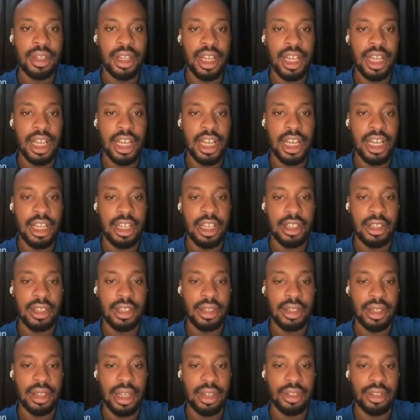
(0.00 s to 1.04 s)

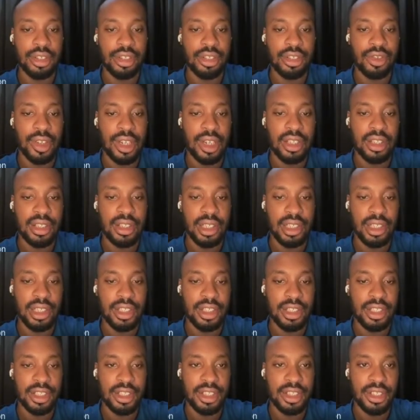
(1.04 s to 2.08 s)
and I'll just try and
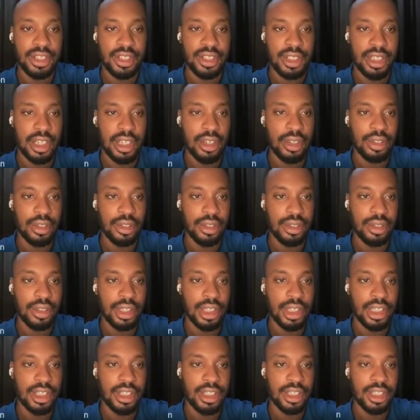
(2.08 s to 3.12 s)
delete this. I'll also
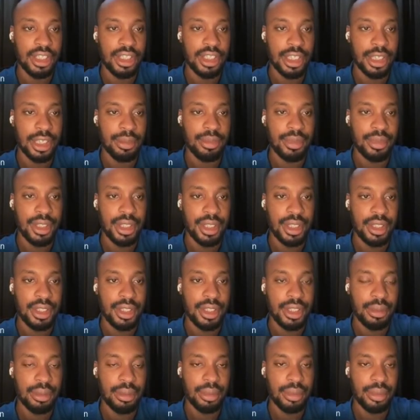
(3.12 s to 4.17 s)
delete this empty
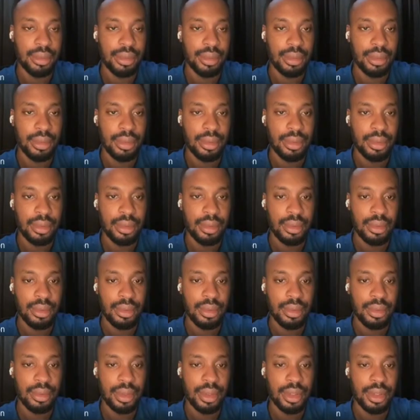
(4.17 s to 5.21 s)
table.
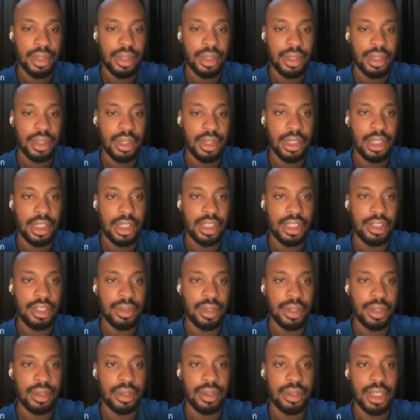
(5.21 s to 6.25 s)
Delete
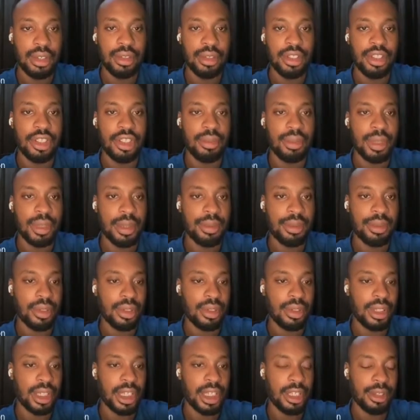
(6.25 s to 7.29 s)
this record. I want it to be
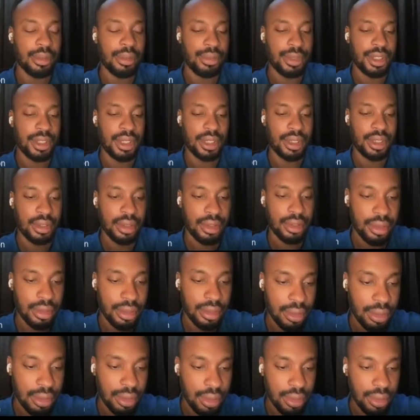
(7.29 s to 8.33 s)
absolutely empty.
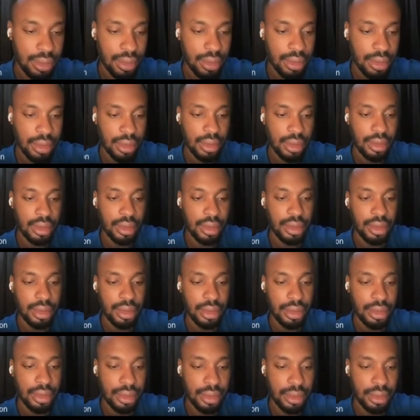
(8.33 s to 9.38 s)

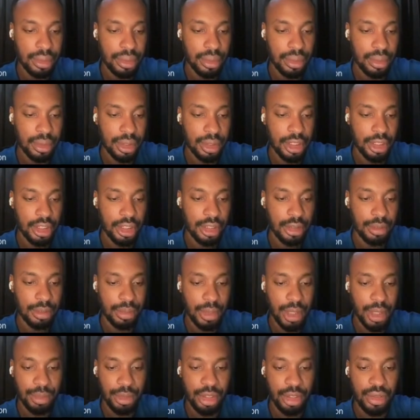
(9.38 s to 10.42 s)
So
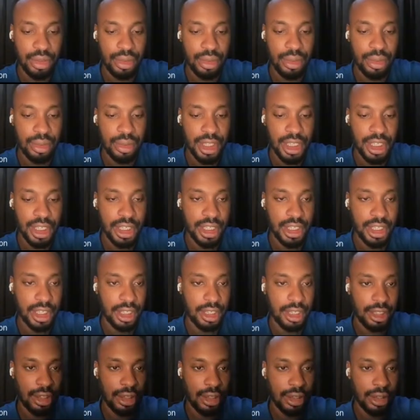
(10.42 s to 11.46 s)
I'm going to go here
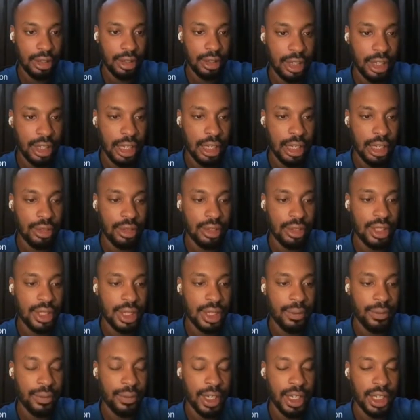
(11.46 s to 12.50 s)
again. I want to
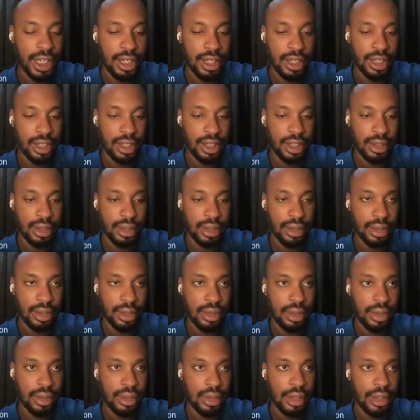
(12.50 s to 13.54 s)
see if I can.
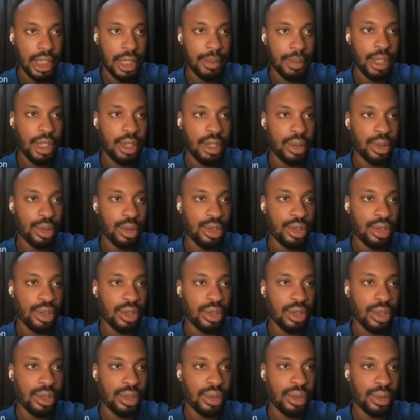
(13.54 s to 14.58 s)
Let me close
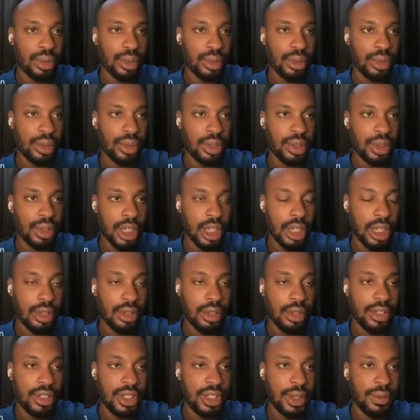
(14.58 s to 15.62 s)
Claude Code. I
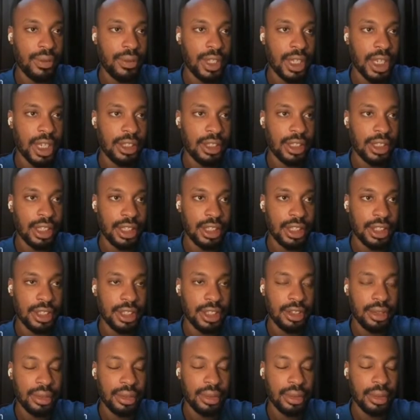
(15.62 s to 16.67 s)
want to see if it has
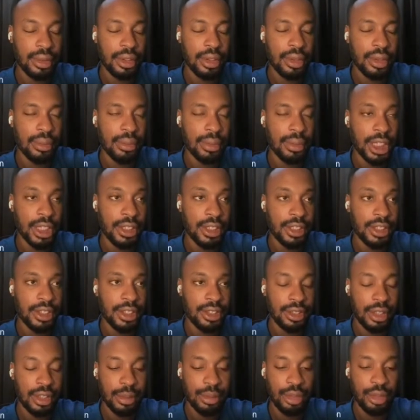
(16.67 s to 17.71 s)
access to all my
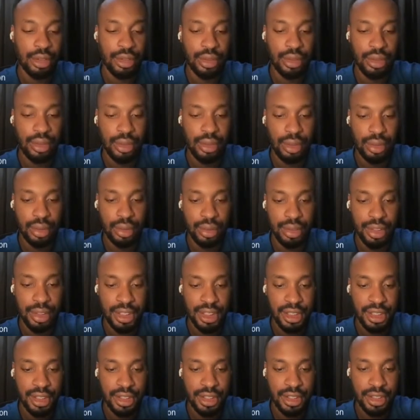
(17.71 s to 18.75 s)
distance. I'm just going to close
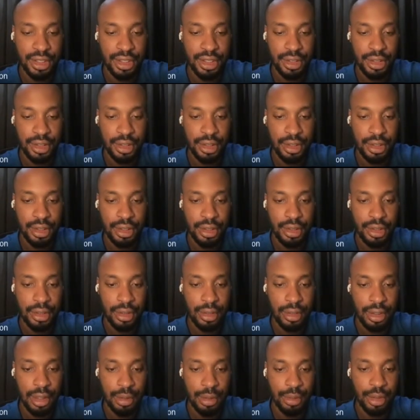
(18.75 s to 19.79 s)
it.
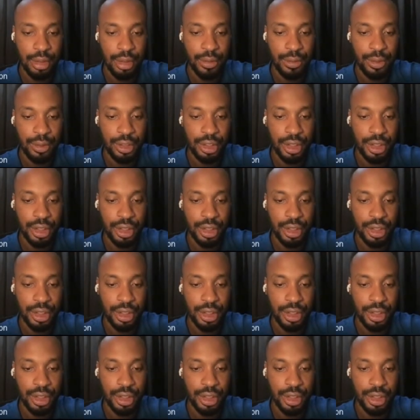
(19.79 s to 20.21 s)
I'm going to force